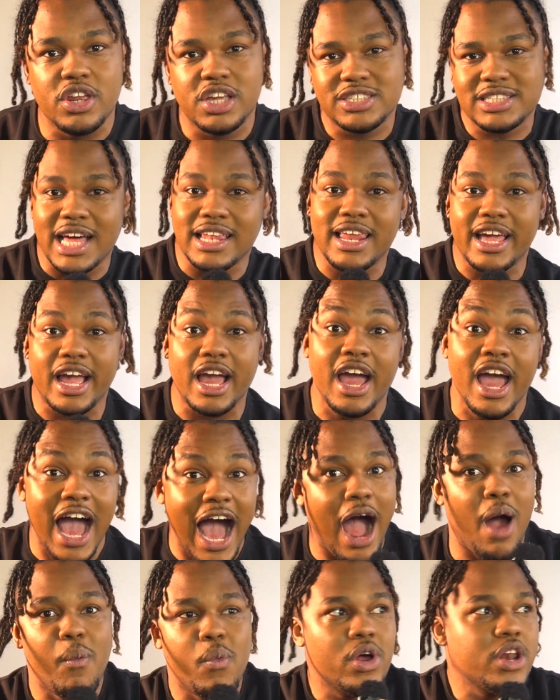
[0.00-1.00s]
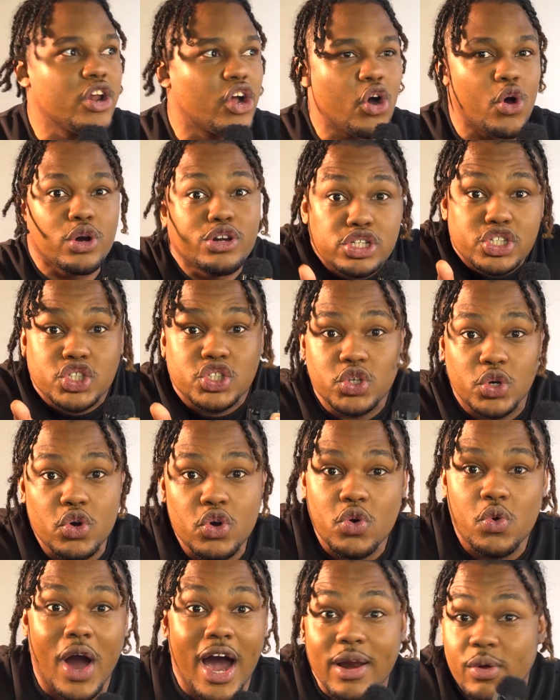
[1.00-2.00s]
It's not like I want to go to
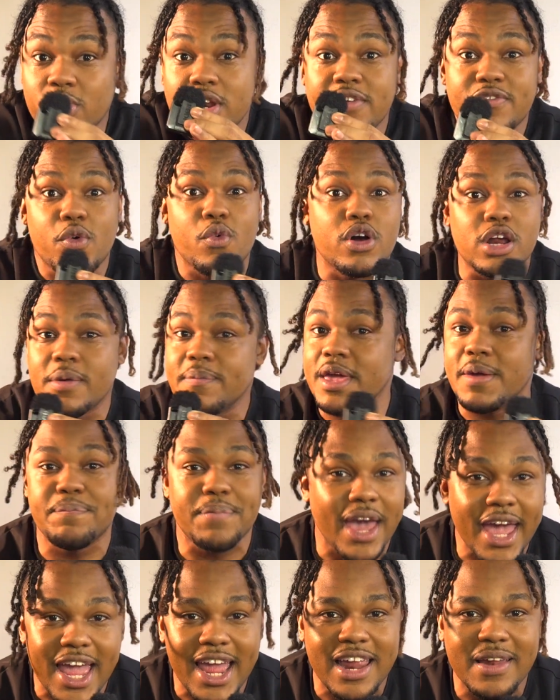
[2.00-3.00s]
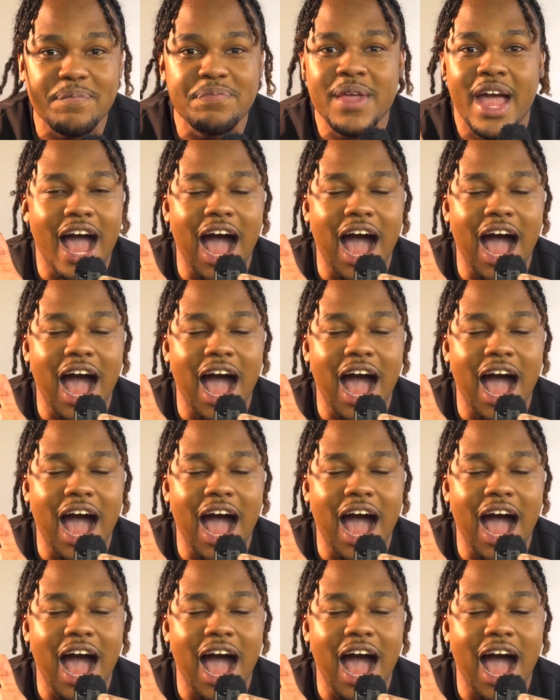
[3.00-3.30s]
school. I don't even want to be paid.